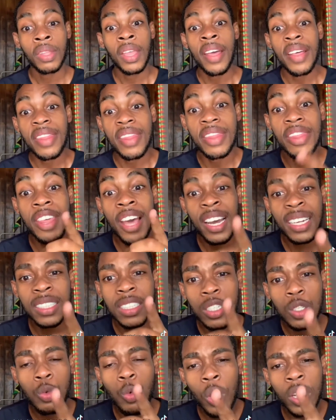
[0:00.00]
That
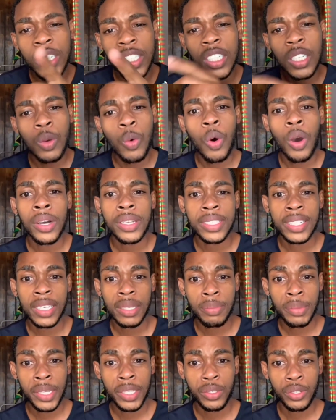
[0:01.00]
is what he wanted
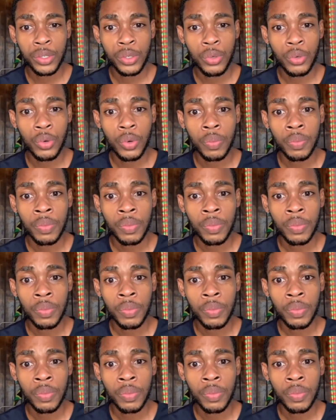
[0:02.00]
me to do.